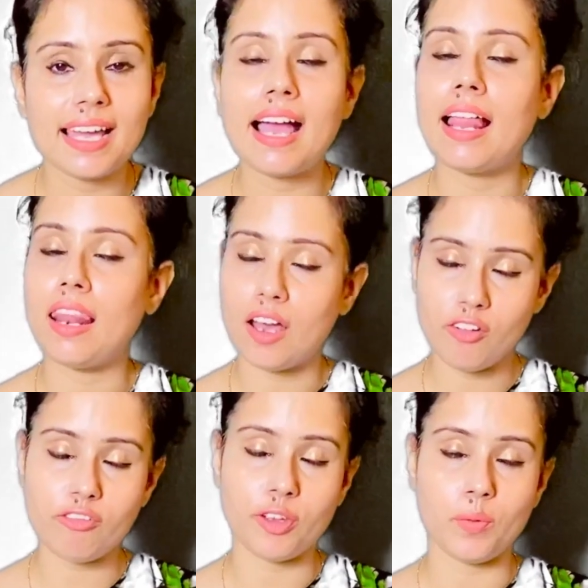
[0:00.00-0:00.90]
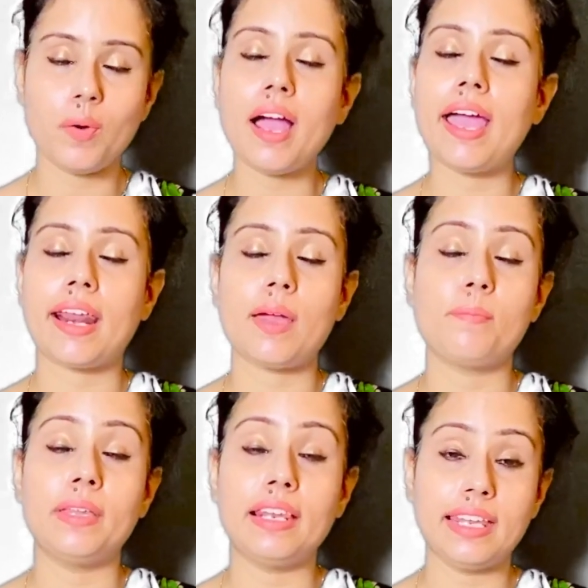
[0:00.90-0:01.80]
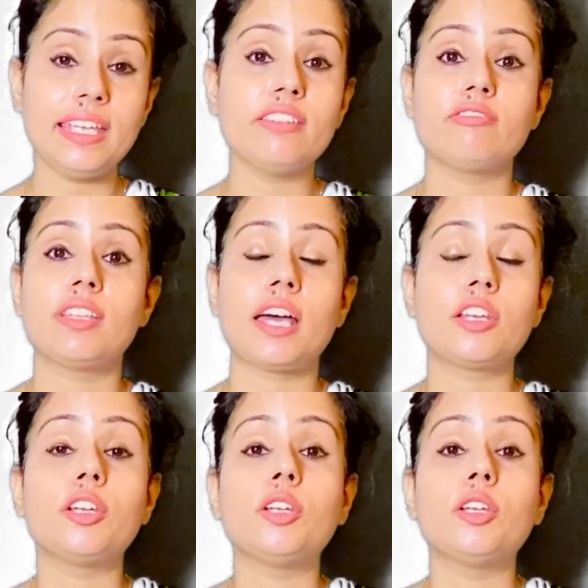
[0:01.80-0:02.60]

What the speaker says: I love you, and I believe that